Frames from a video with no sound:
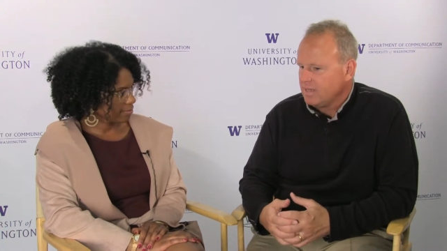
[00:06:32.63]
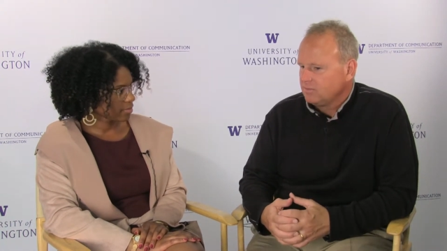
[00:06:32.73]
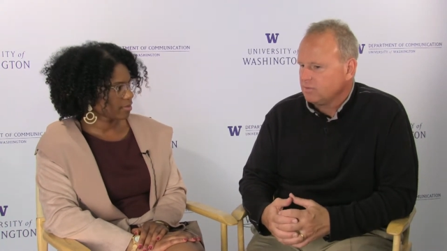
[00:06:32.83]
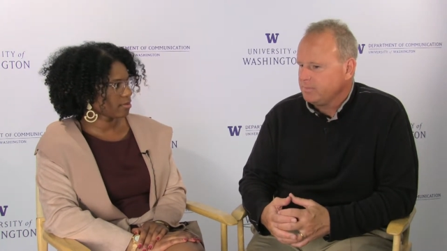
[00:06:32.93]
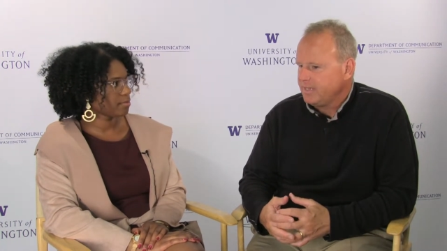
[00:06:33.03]

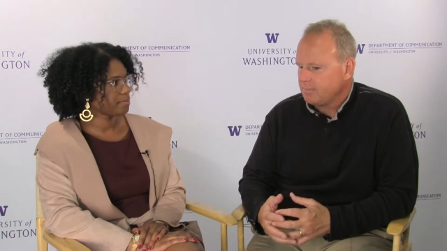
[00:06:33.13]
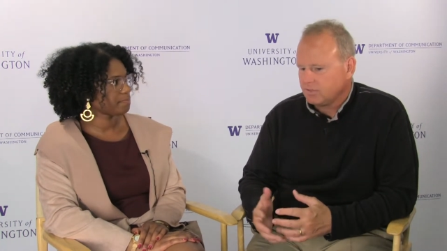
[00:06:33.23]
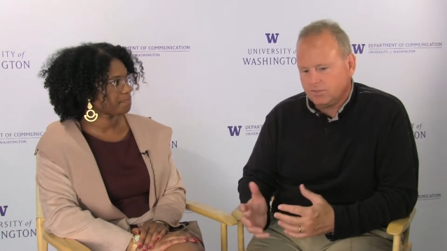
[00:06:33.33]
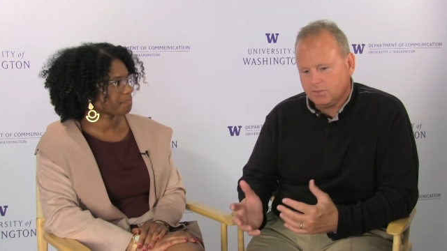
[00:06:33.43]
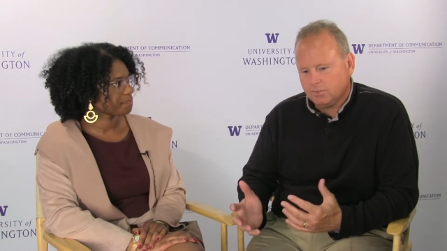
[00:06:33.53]
Speaker 1: So being able
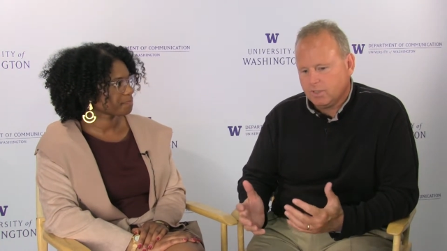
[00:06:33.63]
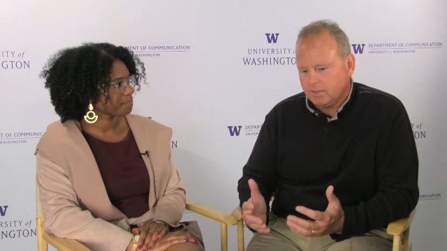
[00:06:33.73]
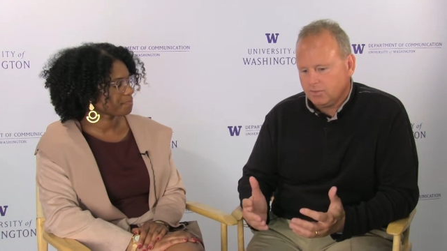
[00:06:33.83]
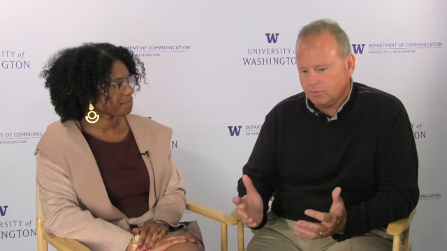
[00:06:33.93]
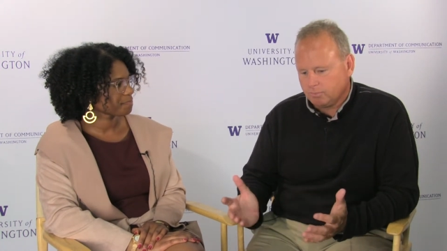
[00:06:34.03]
to,
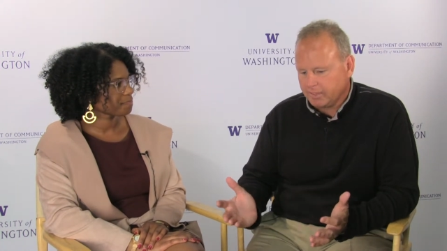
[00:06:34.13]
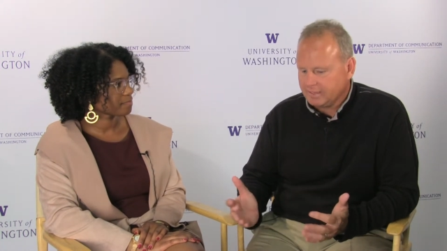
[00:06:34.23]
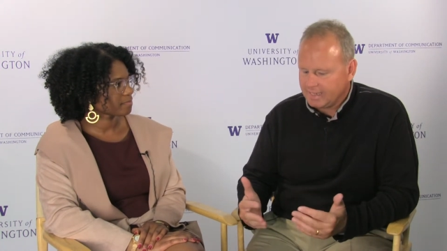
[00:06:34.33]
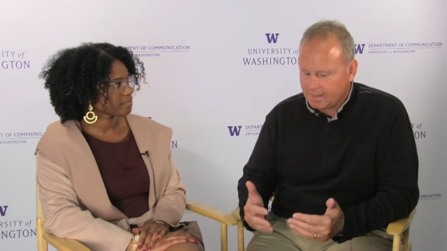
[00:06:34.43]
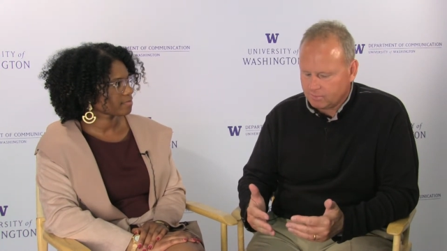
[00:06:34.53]
to bring
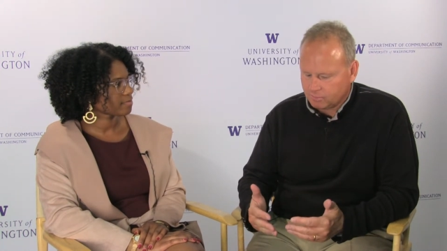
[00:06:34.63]
together